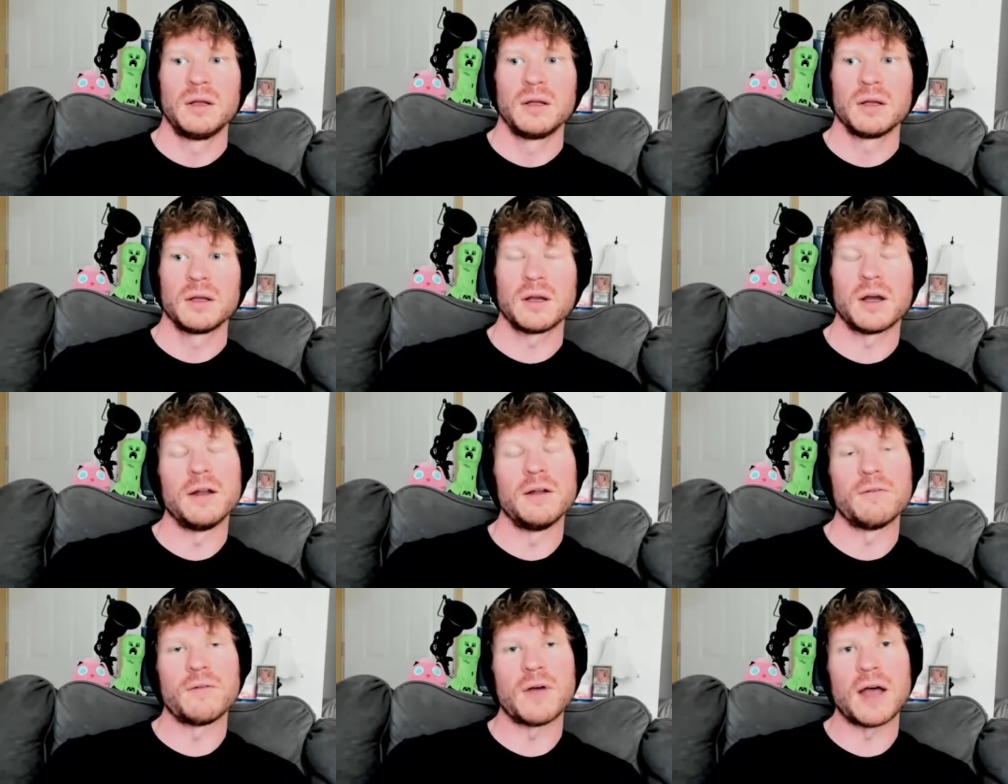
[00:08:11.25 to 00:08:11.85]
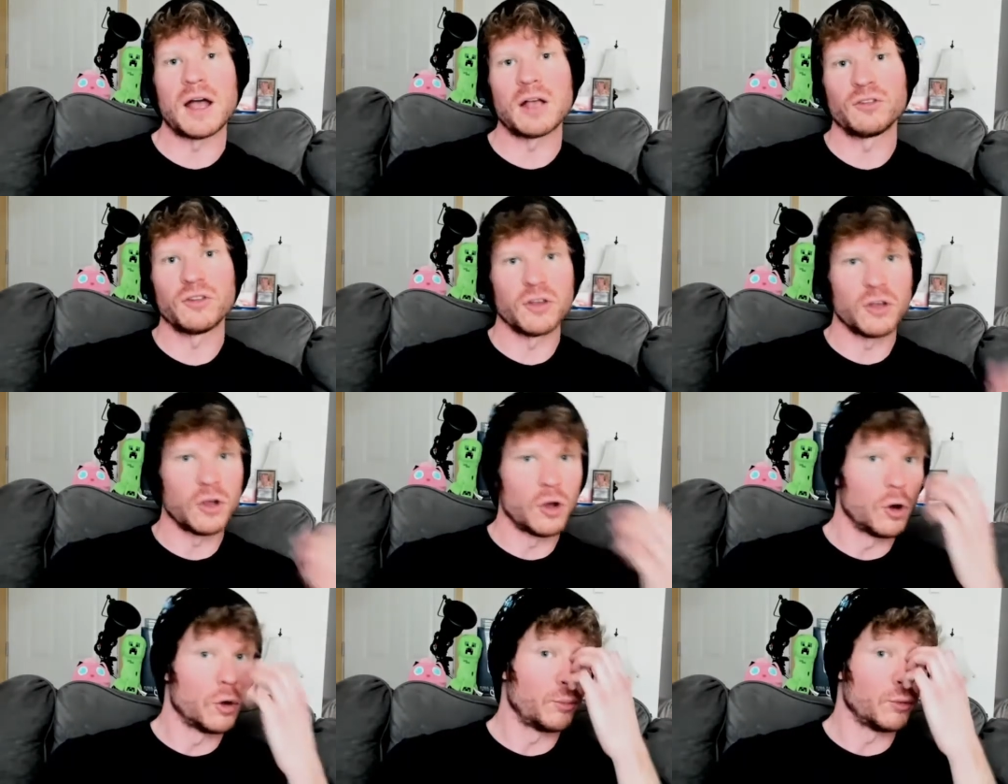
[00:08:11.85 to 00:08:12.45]
kind of has to
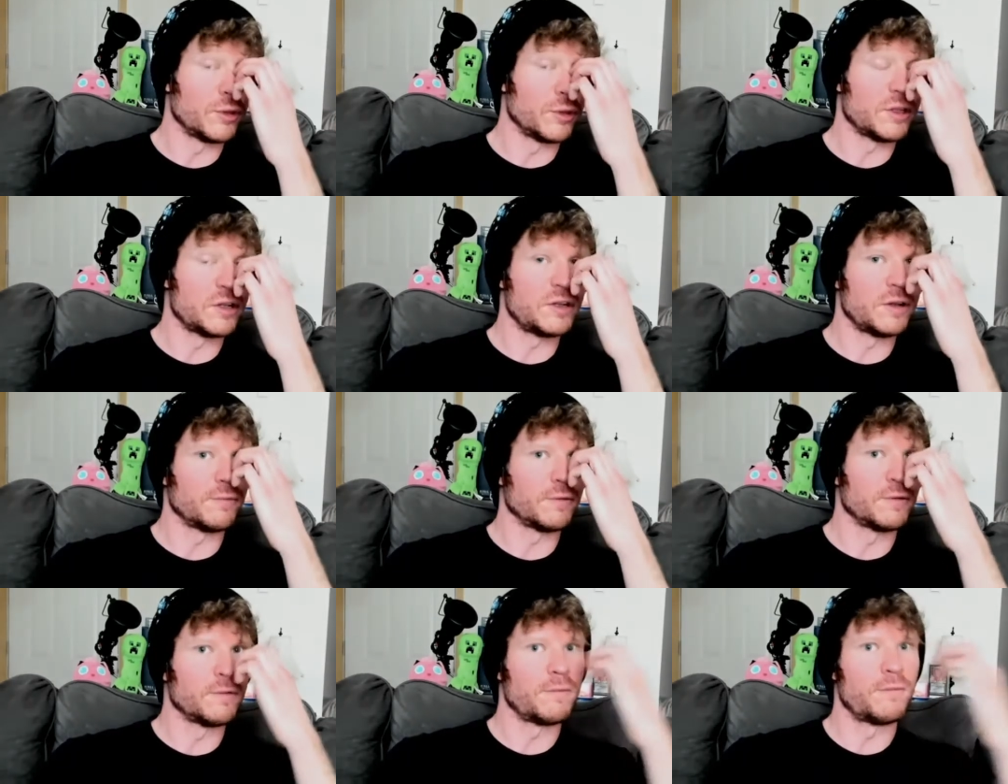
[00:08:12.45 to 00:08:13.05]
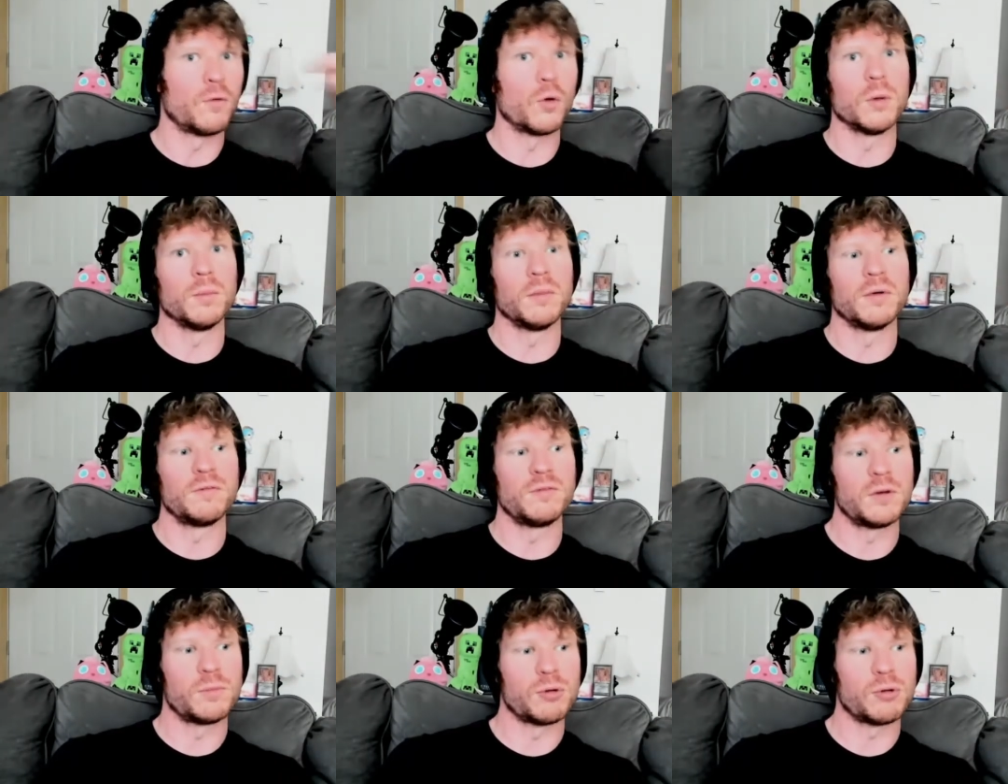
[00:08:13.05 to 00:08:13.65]
cope with a different form
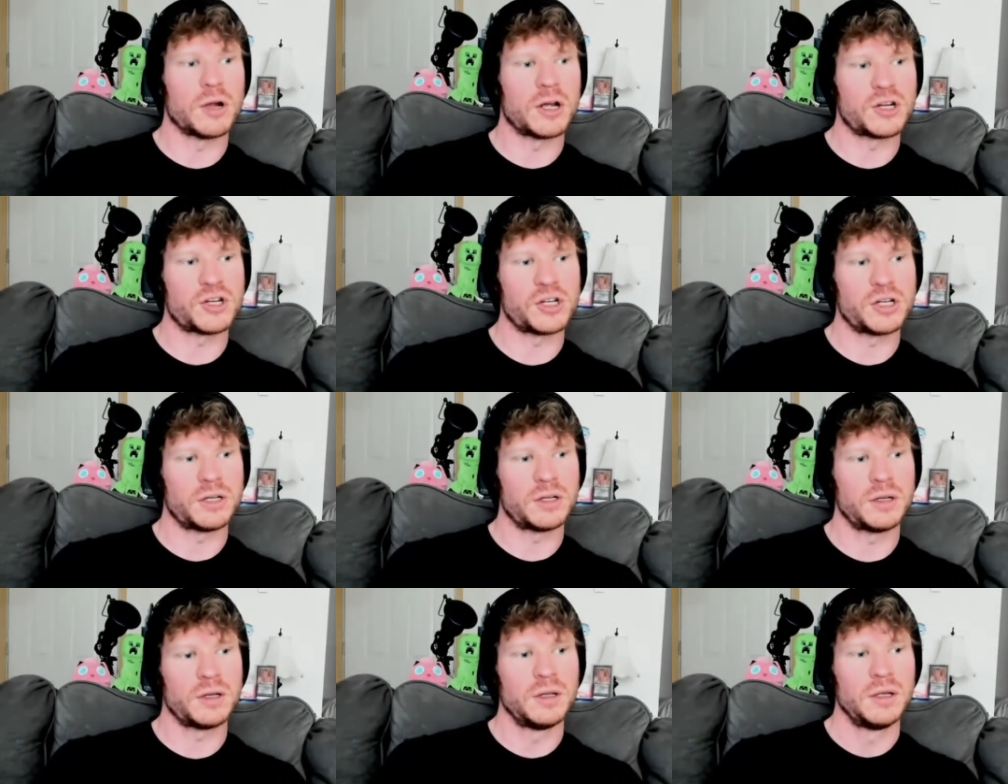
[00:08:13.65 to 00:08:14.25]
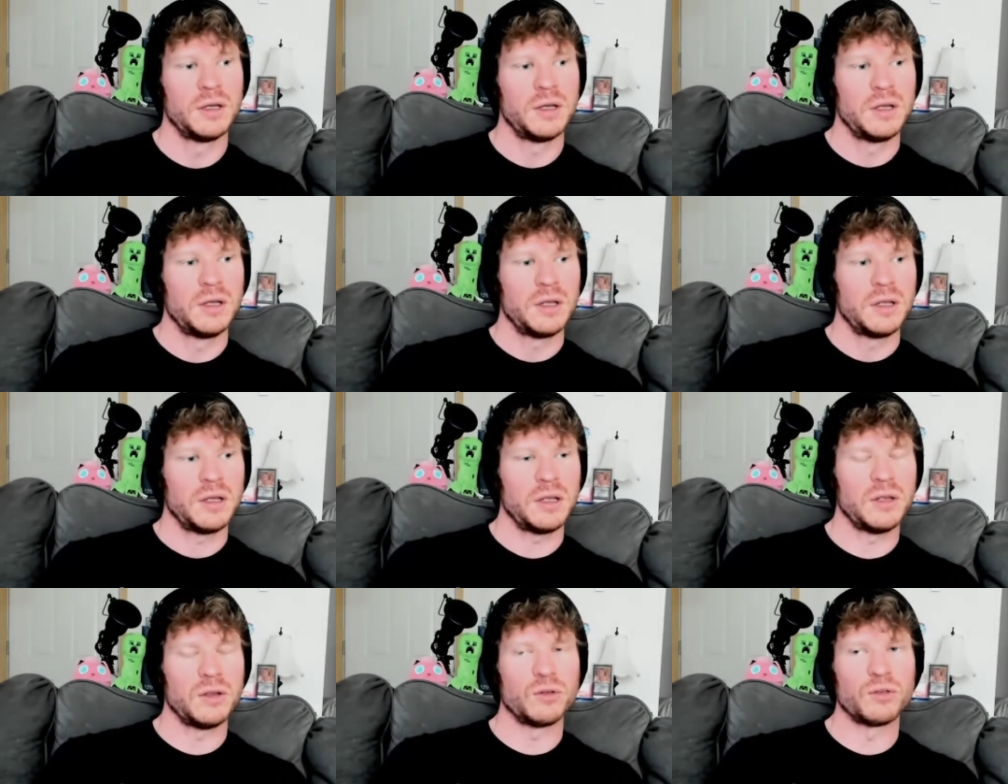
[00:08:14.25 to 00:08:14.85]
of depression
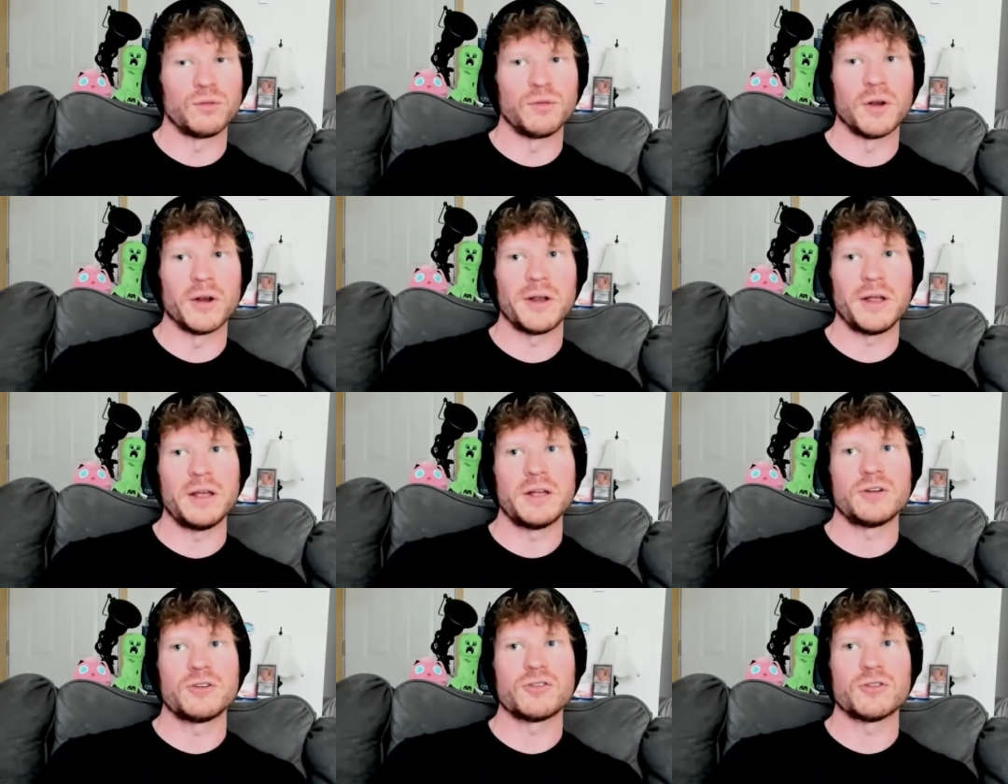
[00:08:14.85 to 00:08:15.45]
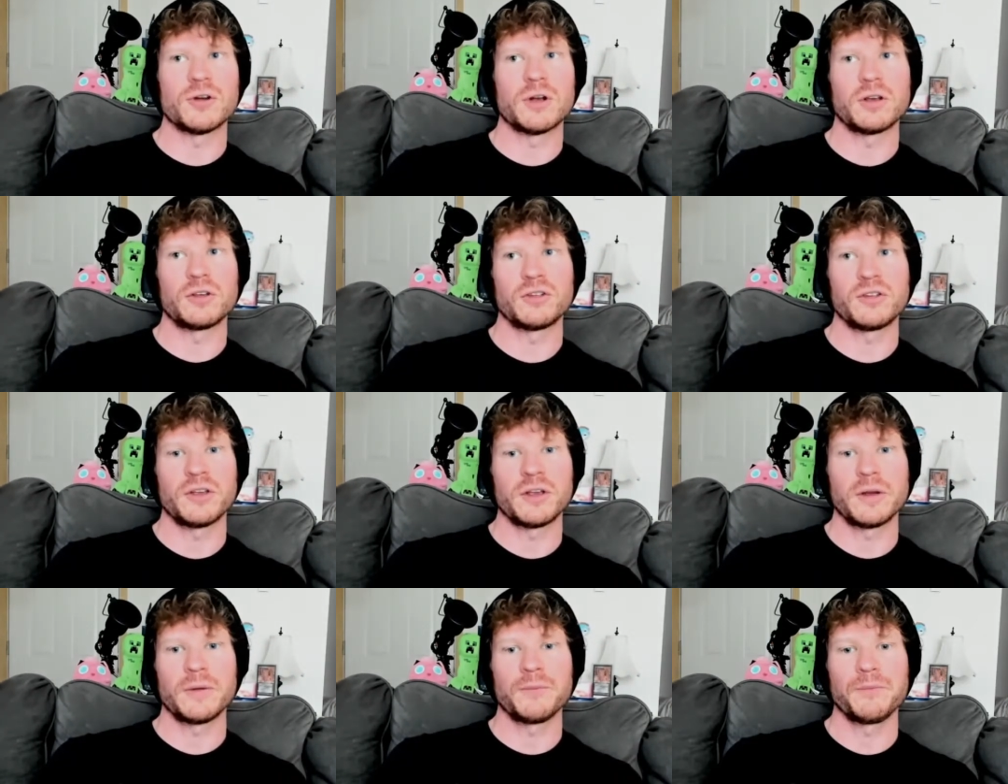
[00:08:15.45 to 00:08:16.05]
is very
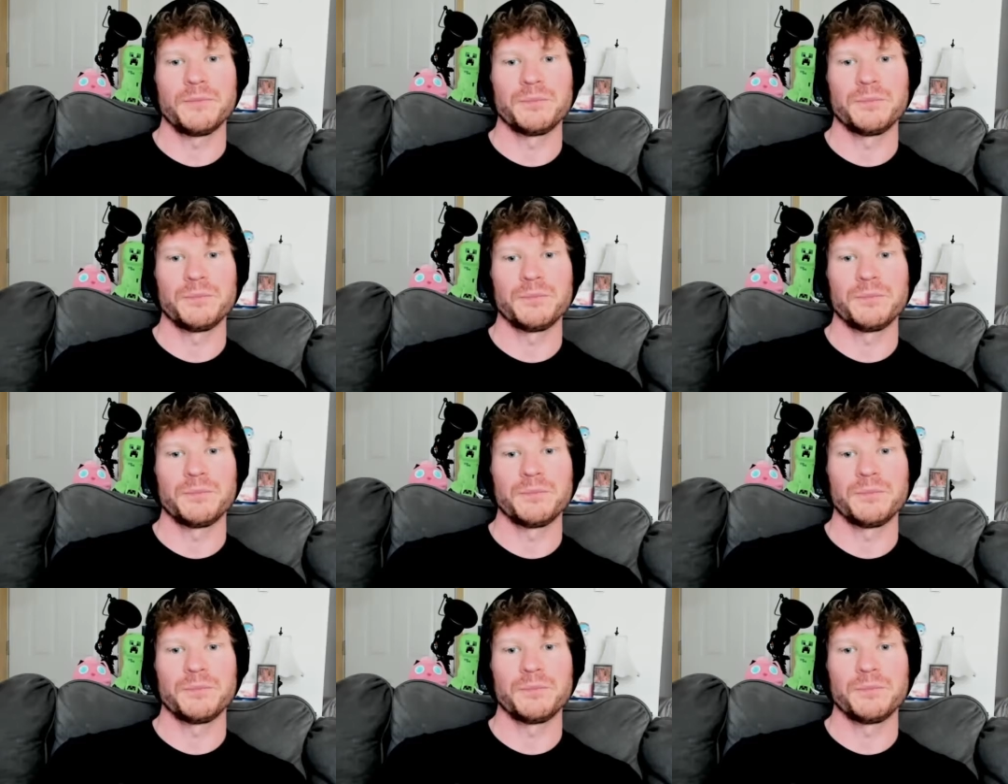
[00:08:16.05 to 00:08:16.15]
interesting.